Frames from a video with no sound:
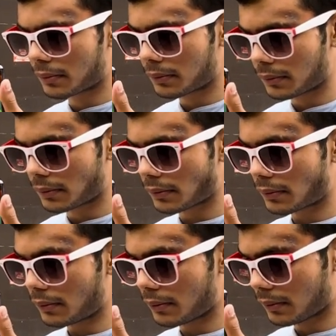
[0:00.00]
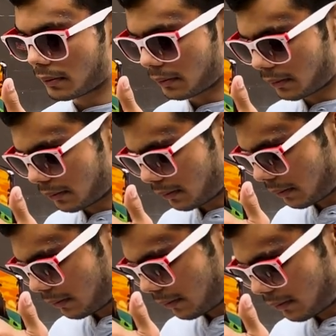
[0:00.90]
but it couldn't for the
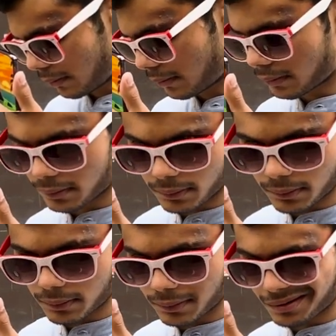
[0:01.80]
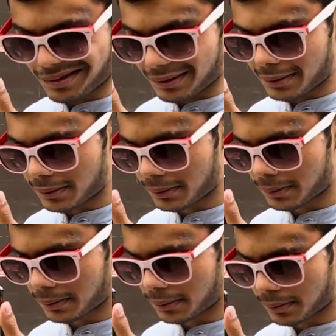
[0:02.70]
life of it tell me where to
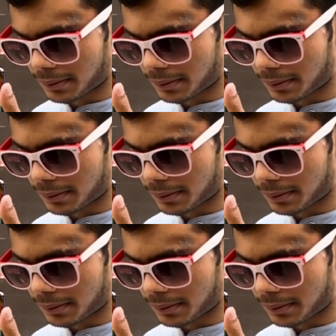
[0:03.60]
go.